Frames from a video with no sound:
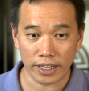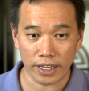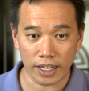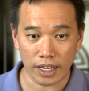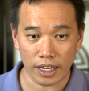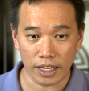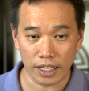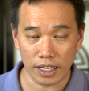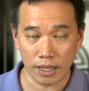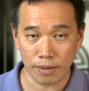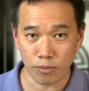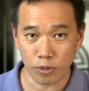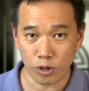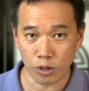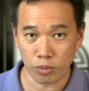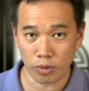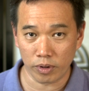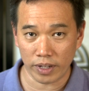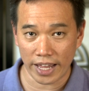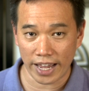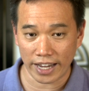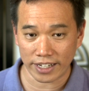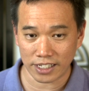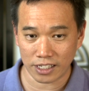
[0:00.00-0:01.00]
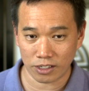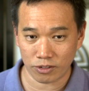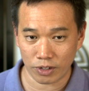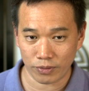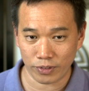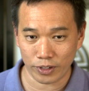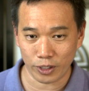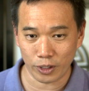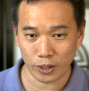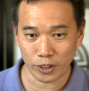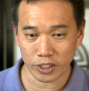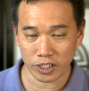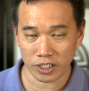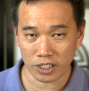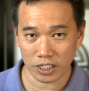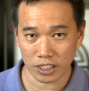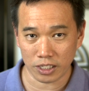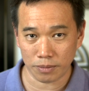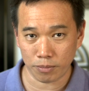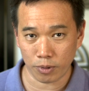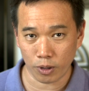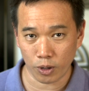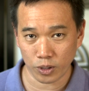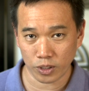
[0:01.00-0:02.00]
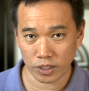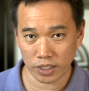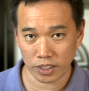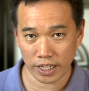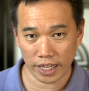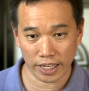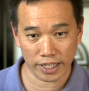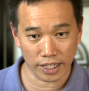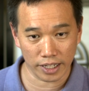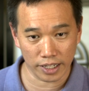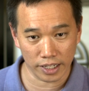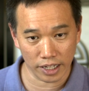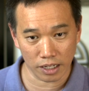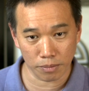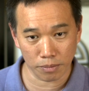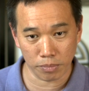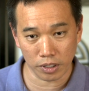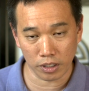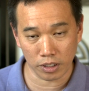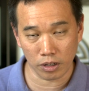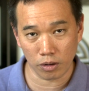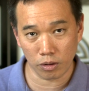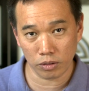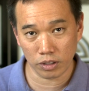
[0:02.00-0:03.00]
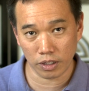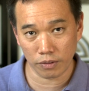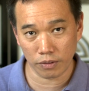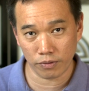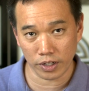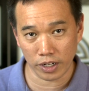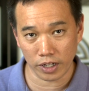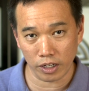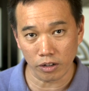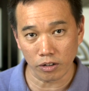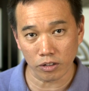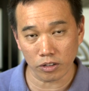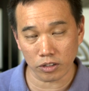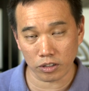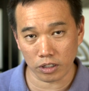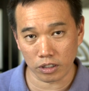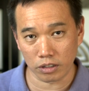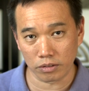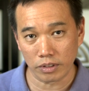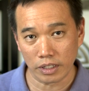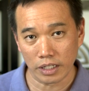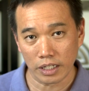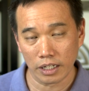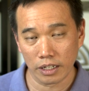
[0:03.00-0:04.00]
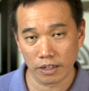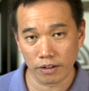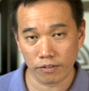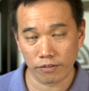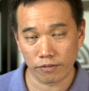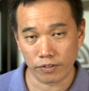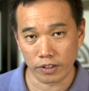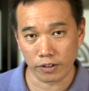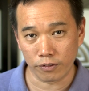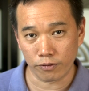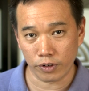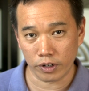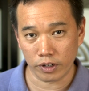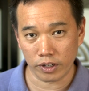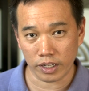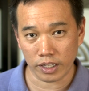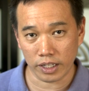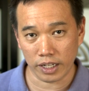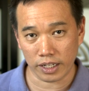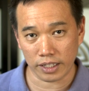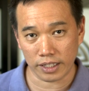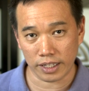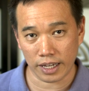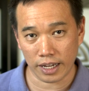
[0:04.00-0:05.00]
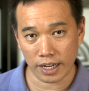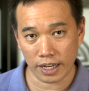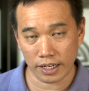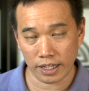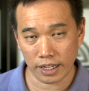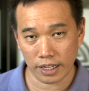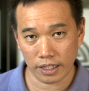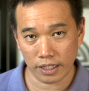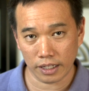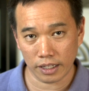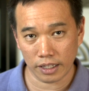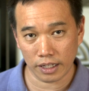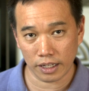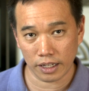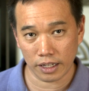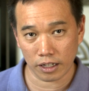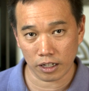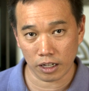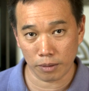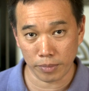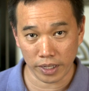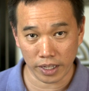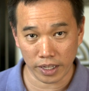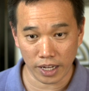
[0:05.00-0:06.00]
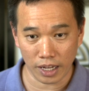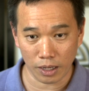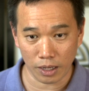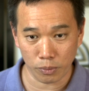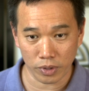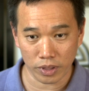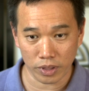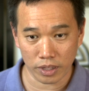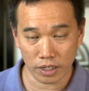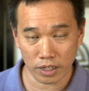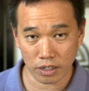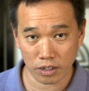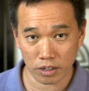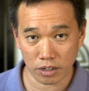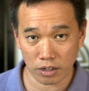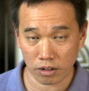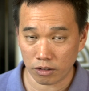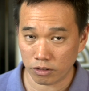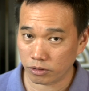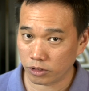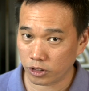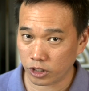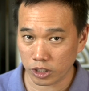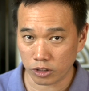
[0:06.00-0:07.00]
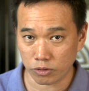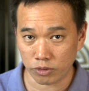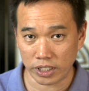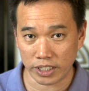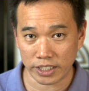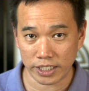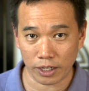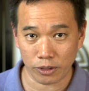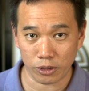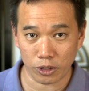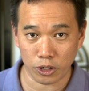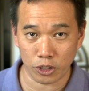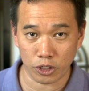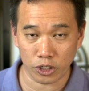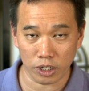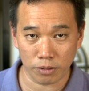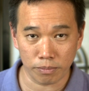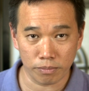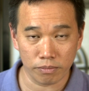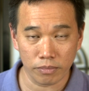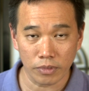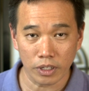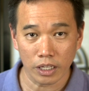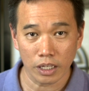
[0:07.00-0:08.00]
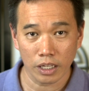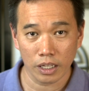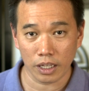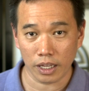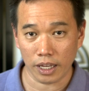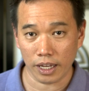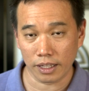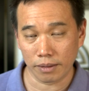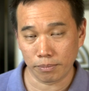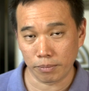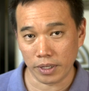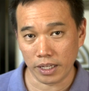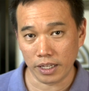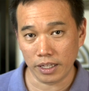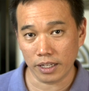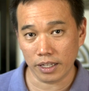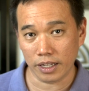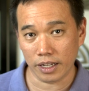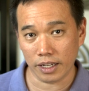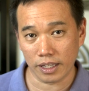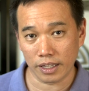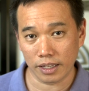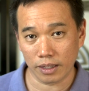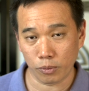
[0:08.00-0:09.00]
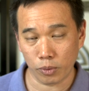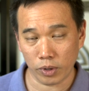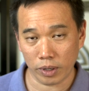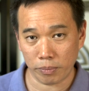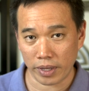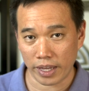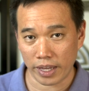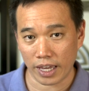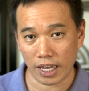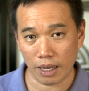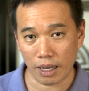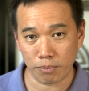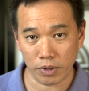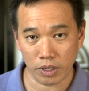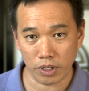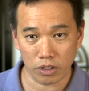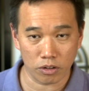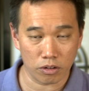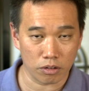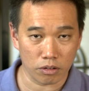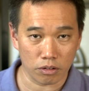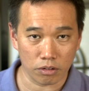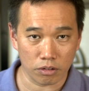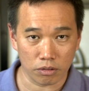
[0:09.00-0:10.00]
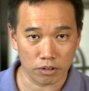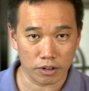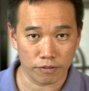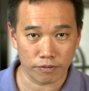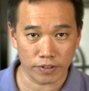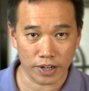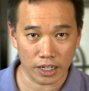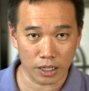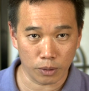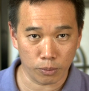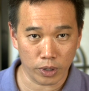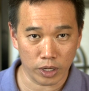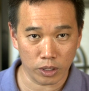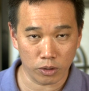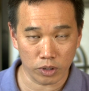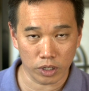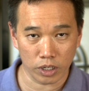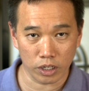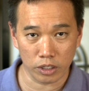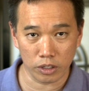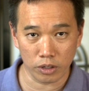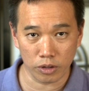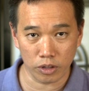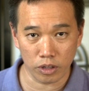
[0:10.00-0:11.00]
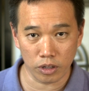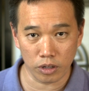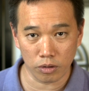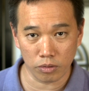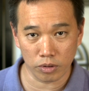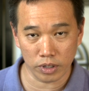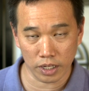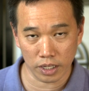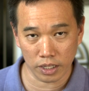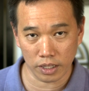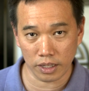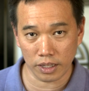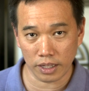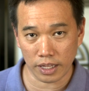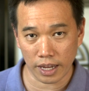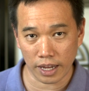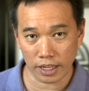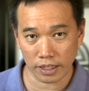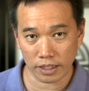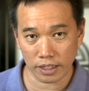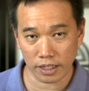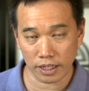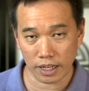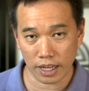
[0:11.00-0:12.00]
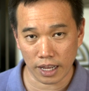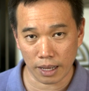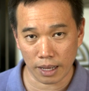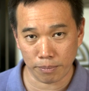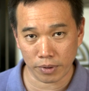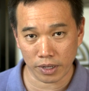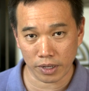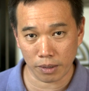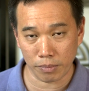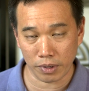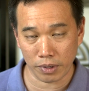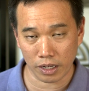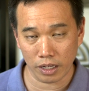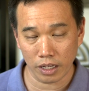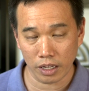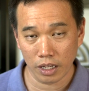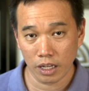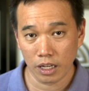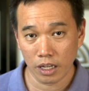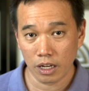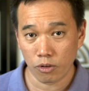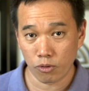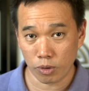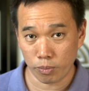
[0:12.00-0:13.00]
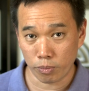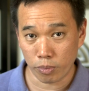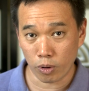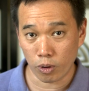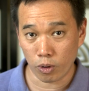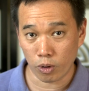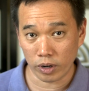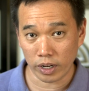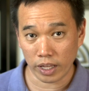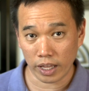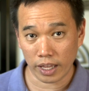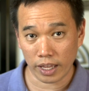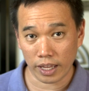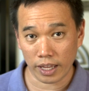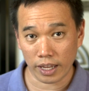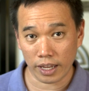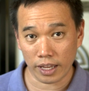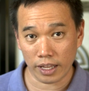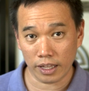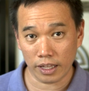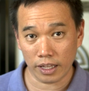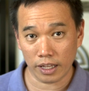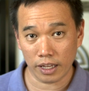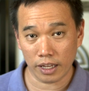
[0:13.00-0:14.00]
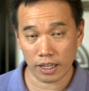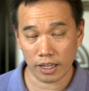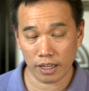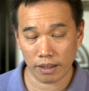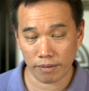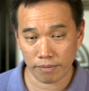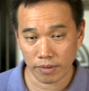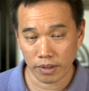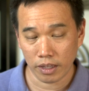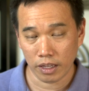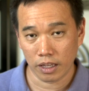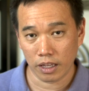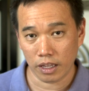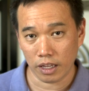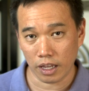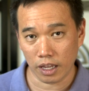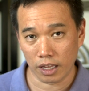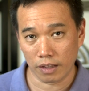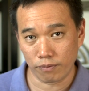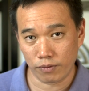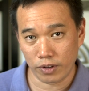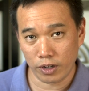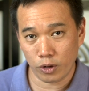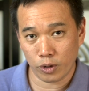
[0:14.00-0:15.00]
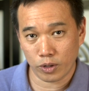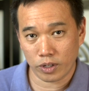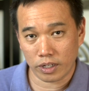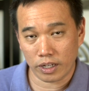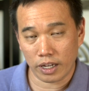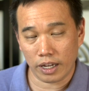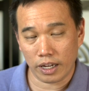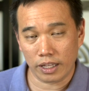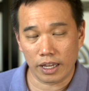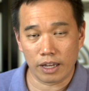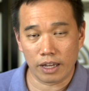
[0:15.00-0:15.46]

and the mobile access revolution is posted at the link below the video. So feel free to click that and uh, communicate with us. So just reach out to Jim and me, and we'll be happy to uh, find a way to include you in that uh, upcoming report and uh, and, video, and